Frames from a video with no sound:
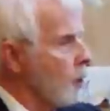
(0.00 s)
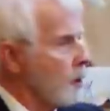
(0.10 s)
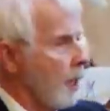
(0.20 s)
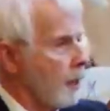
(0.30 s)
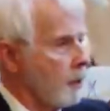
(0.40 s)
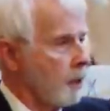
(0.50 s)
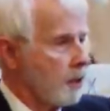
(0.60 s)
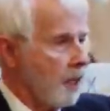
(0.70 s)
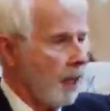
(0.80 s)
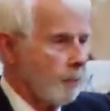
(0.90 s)
looked like on
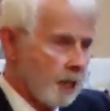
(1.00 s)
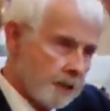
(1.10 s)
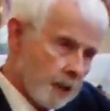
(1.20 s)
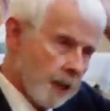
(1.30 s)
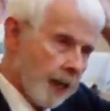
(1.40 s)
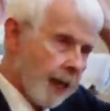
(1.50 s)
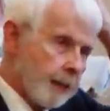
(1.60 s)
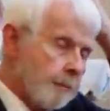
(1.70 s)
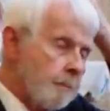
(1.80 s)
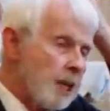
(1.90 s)
these tablets. And
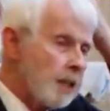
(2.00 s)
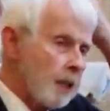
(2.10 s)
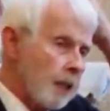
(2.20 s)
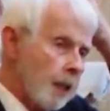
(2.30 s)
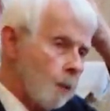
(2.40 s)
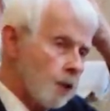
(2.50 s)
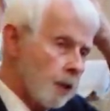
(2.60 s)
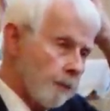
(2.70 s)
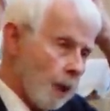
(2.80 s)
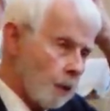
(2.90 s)
immediately he was a
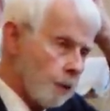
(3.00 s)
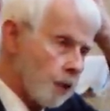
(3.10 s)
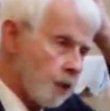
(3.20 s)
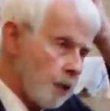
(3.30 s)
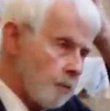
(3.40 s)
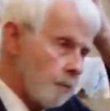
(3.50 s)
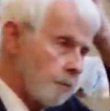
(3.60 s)
devout Christian,